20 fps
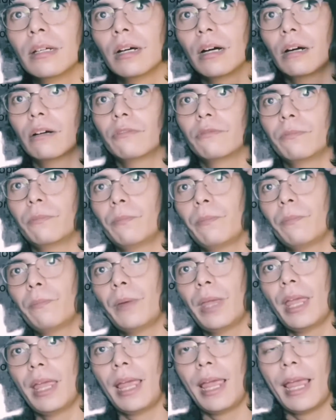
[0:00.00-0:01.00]
of
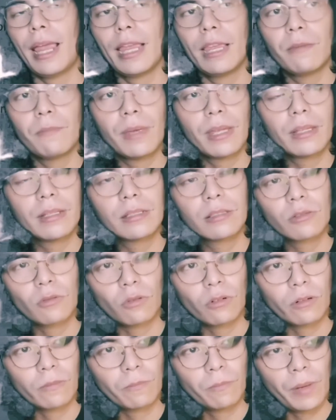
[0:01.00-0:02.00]
payment
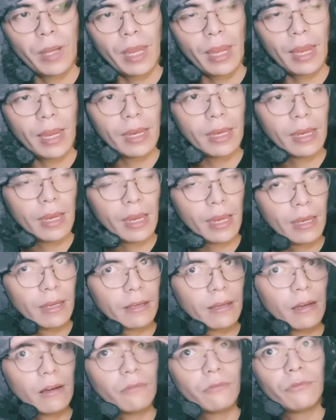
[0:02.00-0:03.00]
or
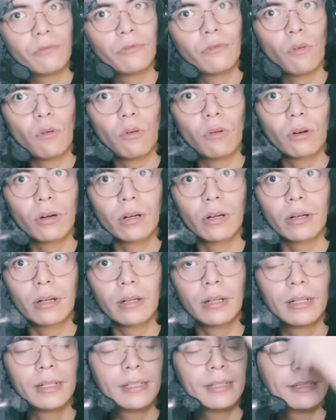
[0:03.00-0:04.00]
paying
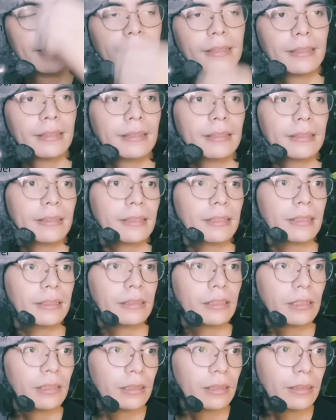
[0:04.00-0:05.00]
for
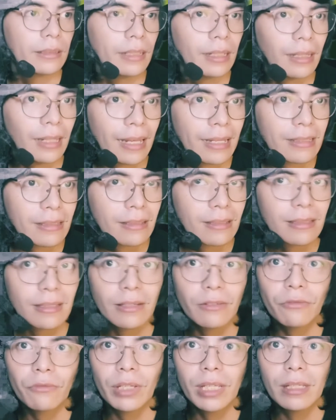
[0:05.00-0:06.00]
the
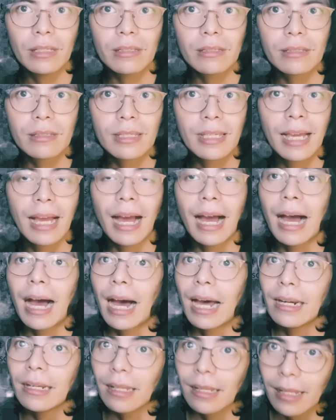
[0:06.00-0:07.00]
licensing fees,
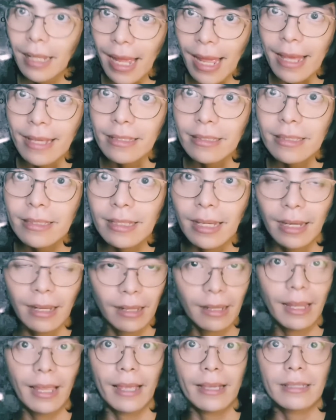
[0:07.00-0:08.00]
unless
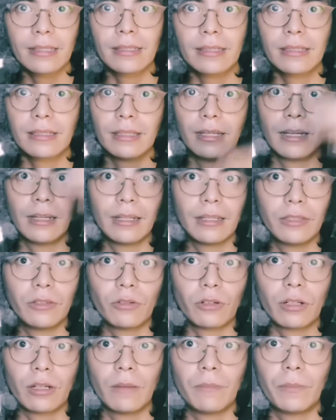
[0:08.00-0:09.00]

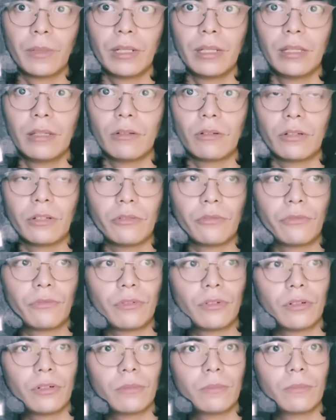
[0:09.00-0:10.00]
your company or your
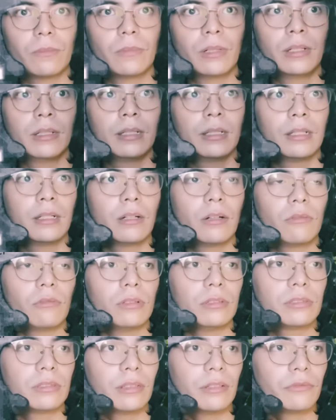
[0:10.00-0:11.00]
firm,
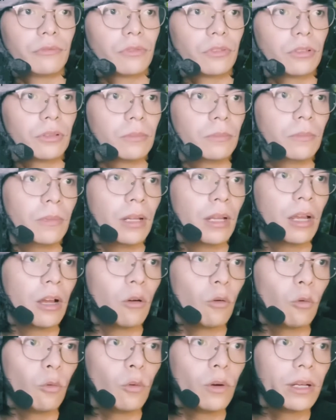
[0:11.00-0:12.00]
real estate firm,
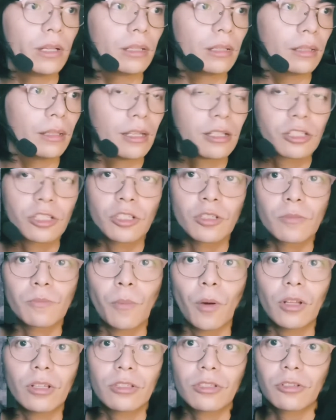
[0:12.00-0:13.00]
will
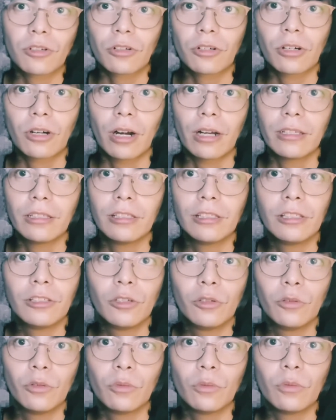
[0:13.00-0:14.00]
sponsor
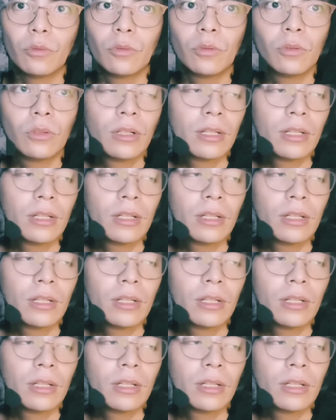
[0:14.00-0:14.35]
you